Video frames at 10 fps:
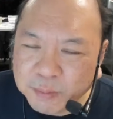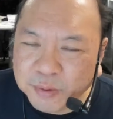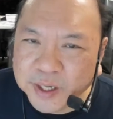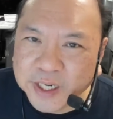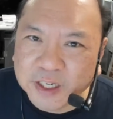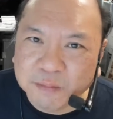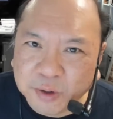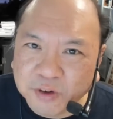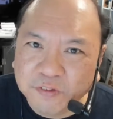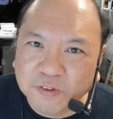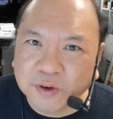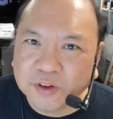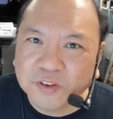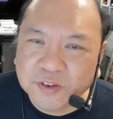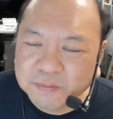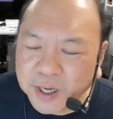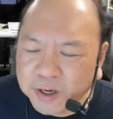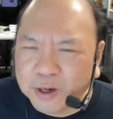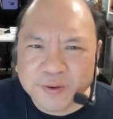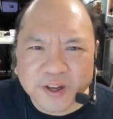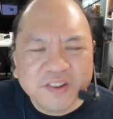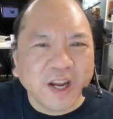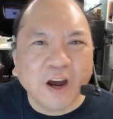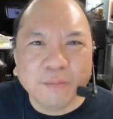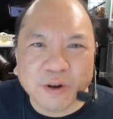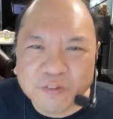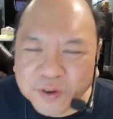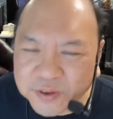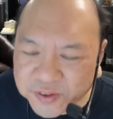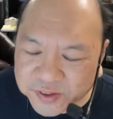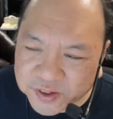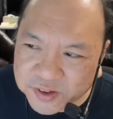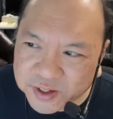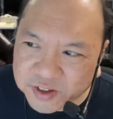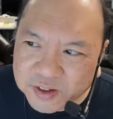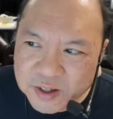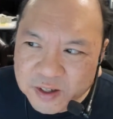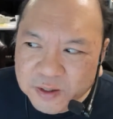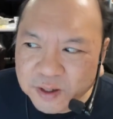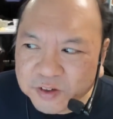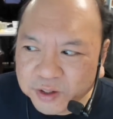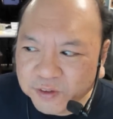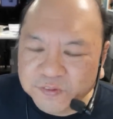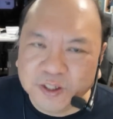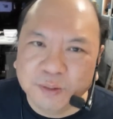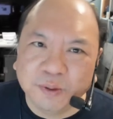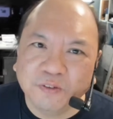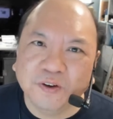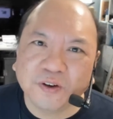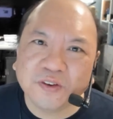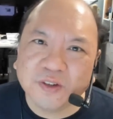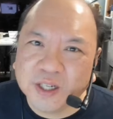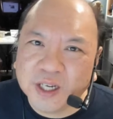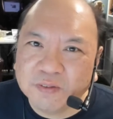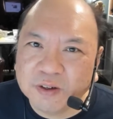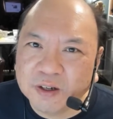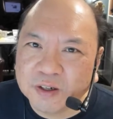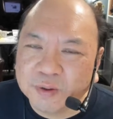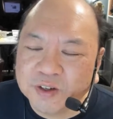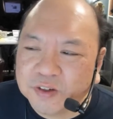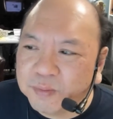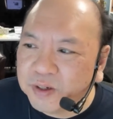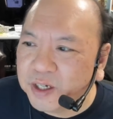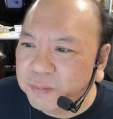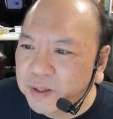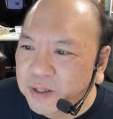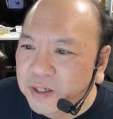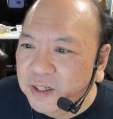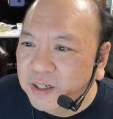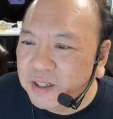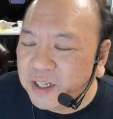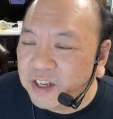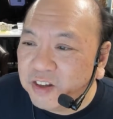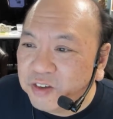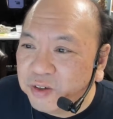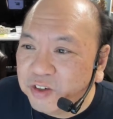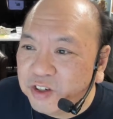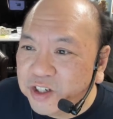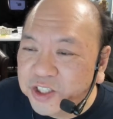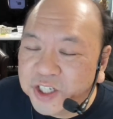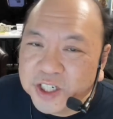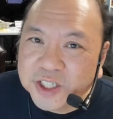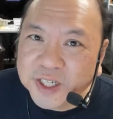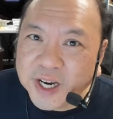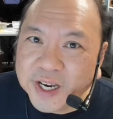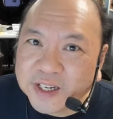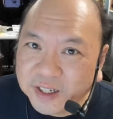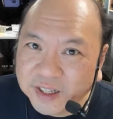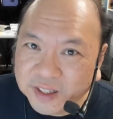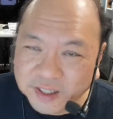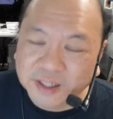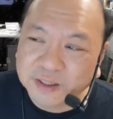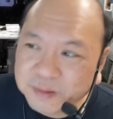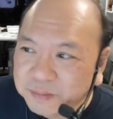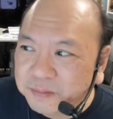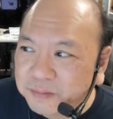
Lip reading: my brain more focused. I don't know if I sound more focused these days. I certainly feel more focused than I have in quite some time. And that is due to the changed diet, I think.